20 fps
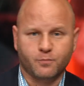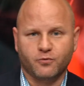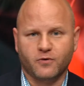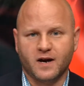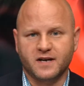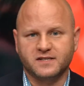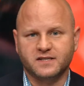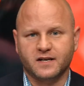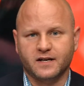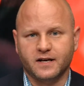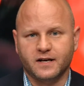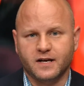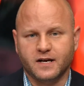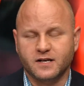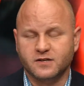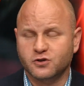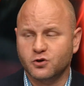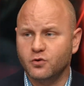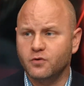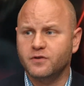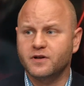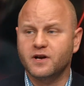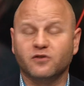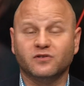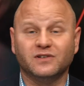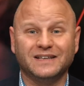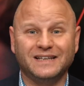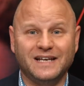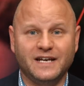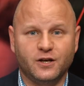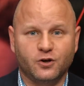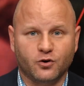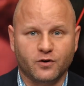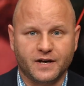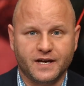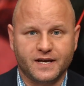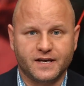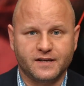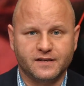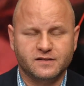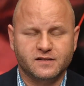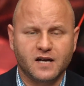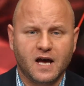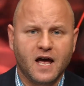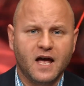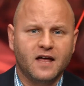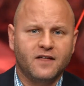president is, who leader is,